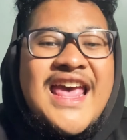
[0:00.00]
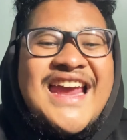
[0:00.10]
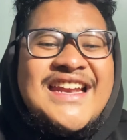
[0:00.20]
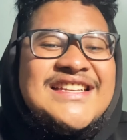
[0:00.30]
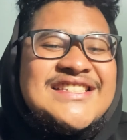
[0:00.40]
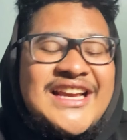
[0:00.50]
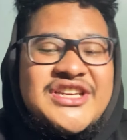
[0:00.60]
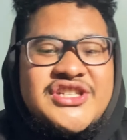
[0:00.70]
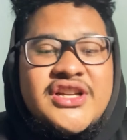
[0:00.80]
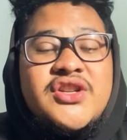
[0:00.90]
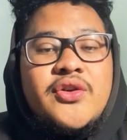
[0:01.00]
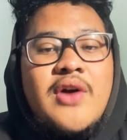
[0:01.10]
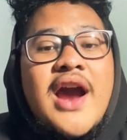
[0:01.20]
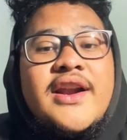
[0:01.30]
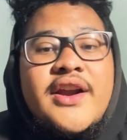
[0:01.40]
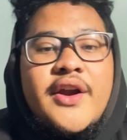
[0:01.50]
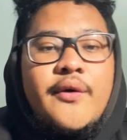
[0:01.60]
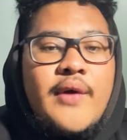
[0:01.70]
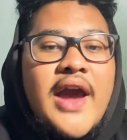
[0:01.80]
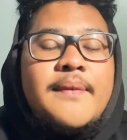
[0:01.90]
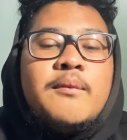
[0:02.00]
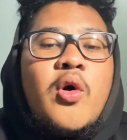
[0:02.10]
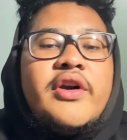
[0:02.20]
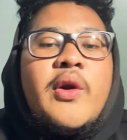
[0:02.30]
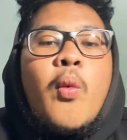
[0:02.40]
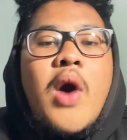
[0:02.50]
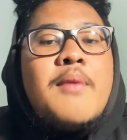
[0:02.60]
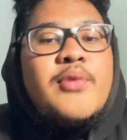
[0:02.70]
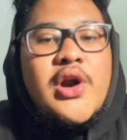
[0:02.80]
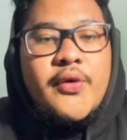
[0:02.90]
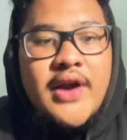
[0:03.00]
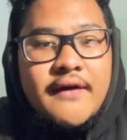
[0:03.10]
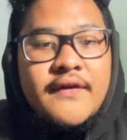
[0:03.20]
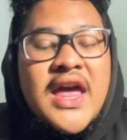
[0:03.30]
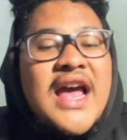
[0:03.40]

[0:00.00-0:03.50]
In this section, the writer can write more than one paragraph.